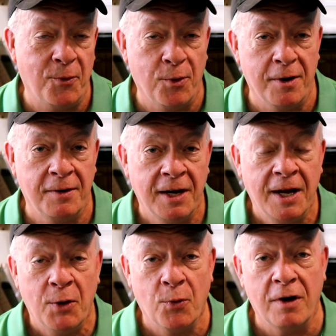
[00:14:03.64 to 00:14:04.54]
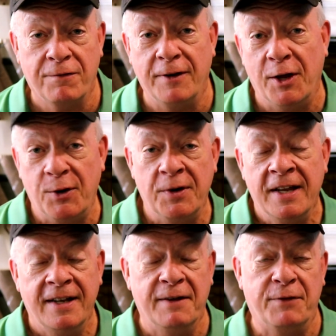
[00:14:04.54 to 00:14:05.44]
workflow
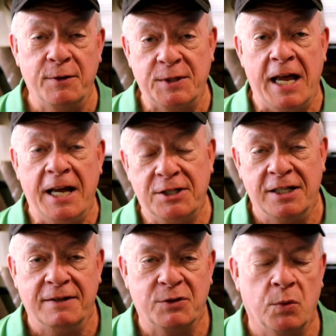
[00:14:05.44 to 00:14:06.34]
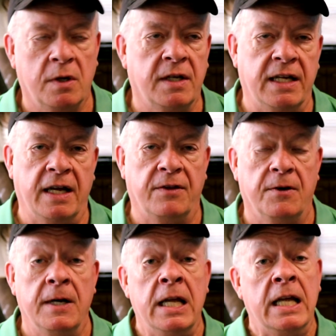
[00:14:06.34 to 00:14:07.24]
if those adjectives work together.